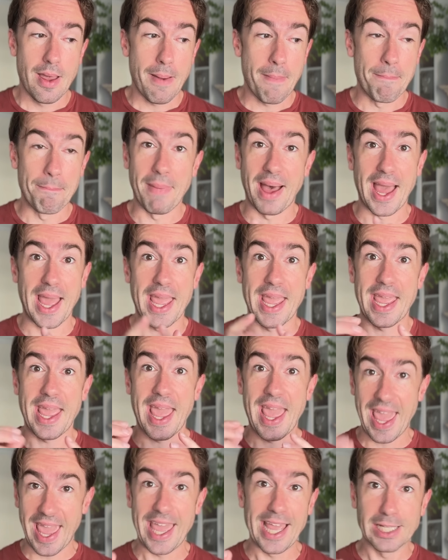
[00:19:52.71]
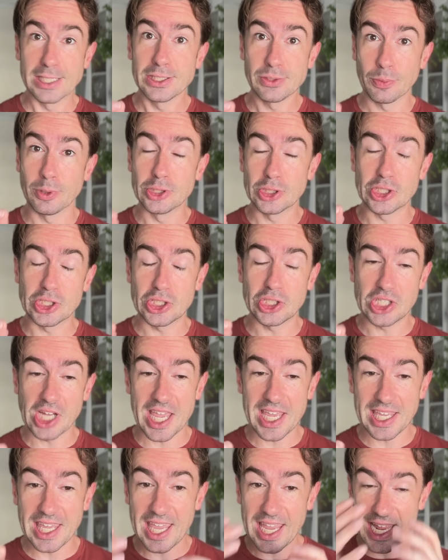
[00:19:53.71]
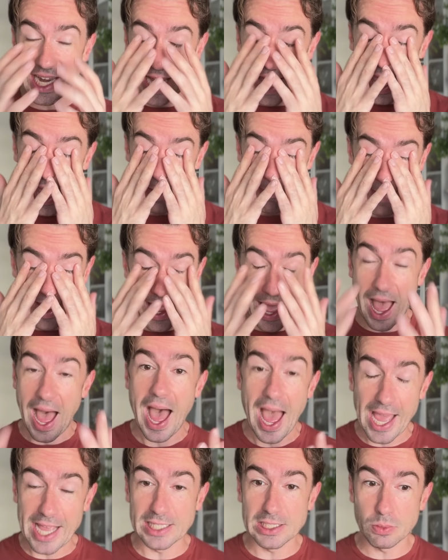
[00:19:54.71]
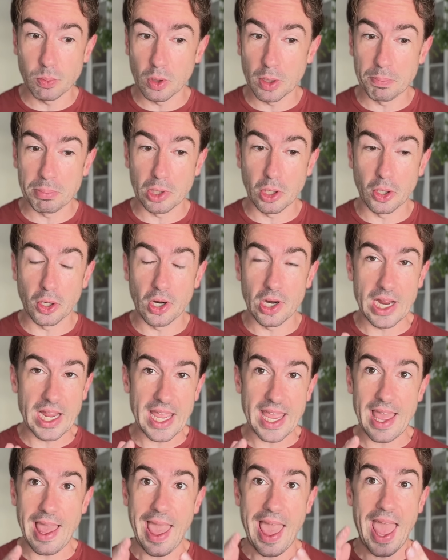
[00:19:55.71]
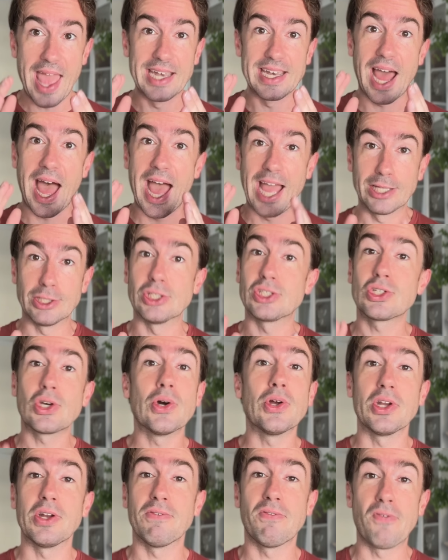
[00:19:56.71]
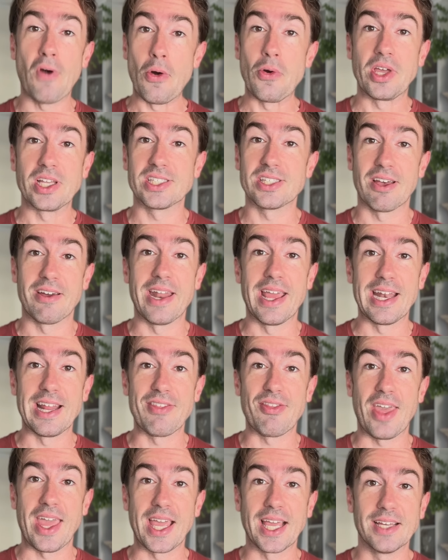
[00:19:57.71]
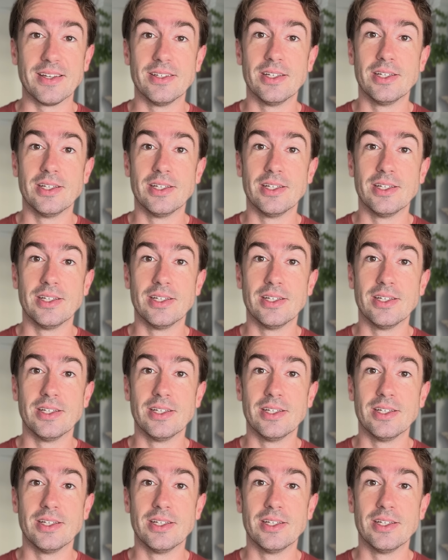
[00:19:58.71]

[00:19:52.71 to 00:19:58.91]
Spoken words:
my hands were just shaking and my eyes were blurry and I just couldn't focus on anything.